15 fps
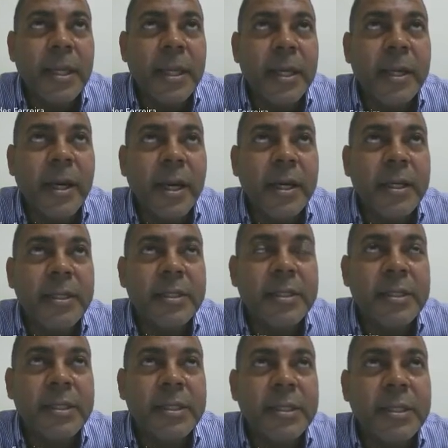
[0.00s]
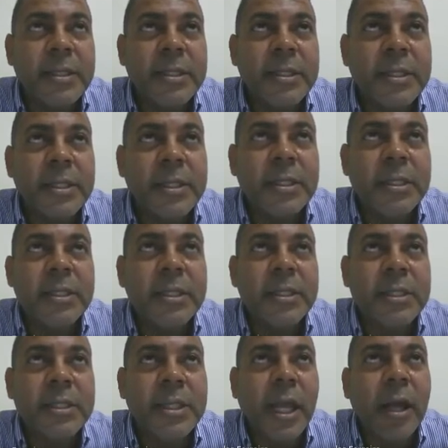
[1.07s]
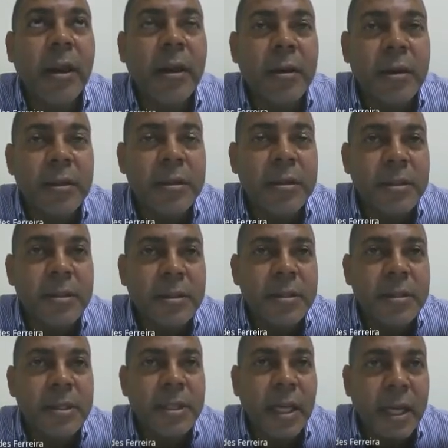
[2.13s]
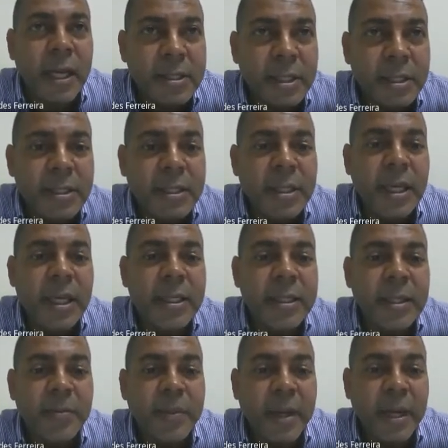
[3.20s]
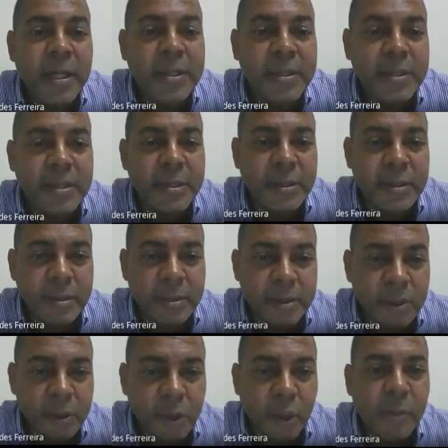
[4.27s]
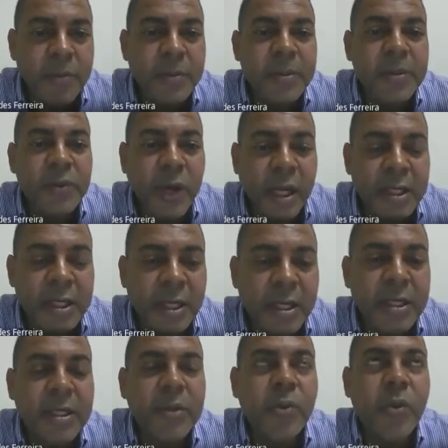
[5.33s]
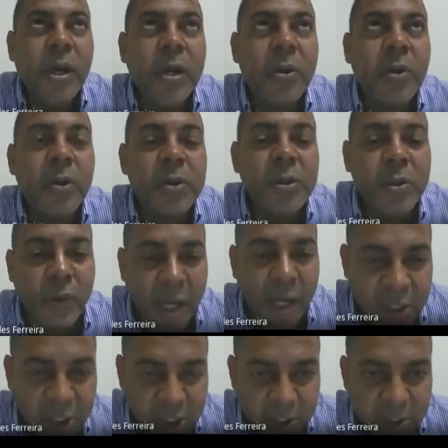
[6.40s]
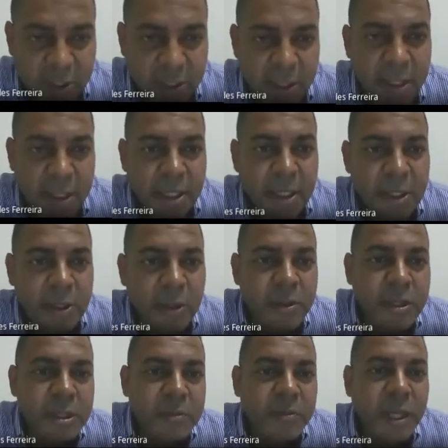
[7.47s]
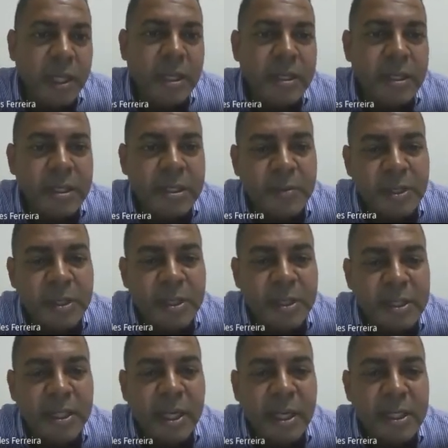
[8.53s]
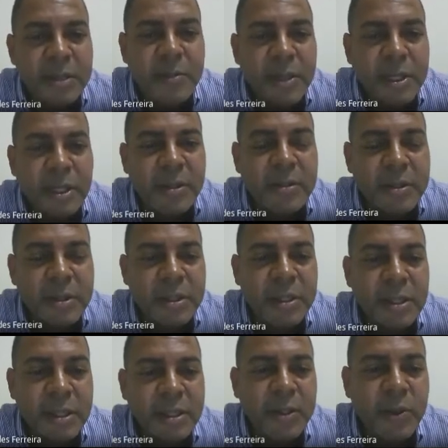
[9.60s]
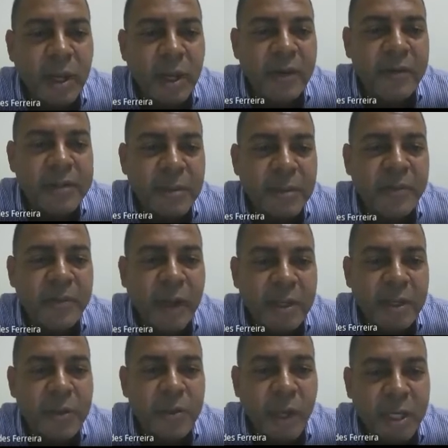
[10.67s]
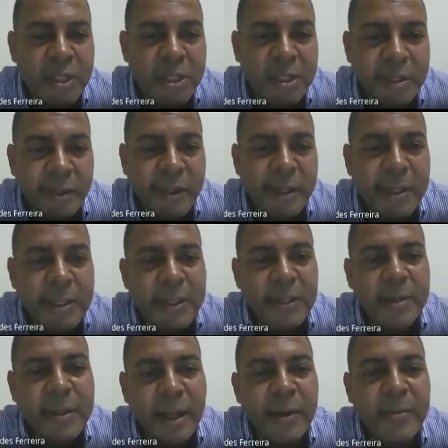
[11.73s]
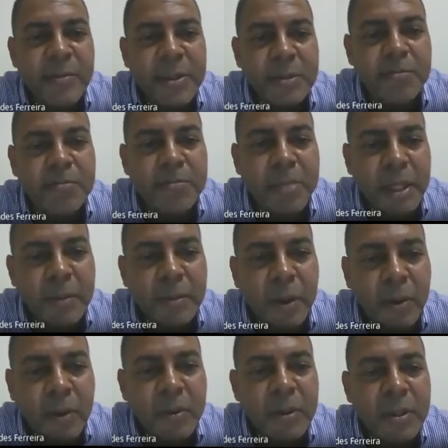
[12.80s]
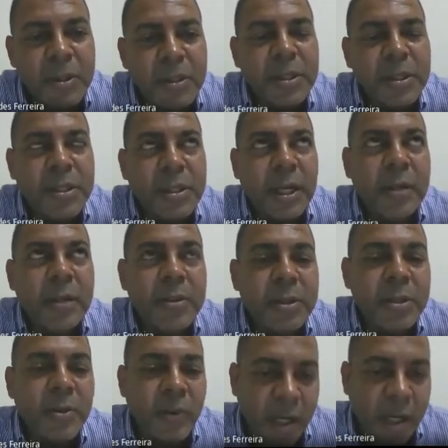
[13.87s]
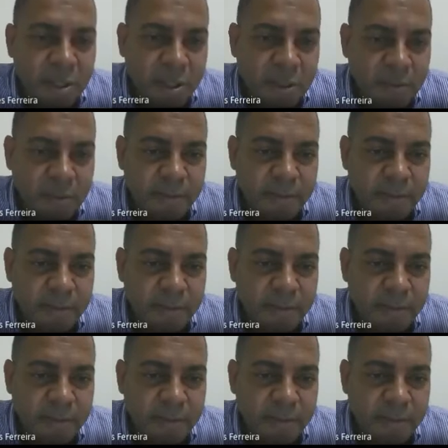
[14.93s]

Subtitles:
guys sell the asset, and the price drop drastically, what you call crash. So this mechanism is nice because you have some fluctuation, sometimes bubble, sometimes crash.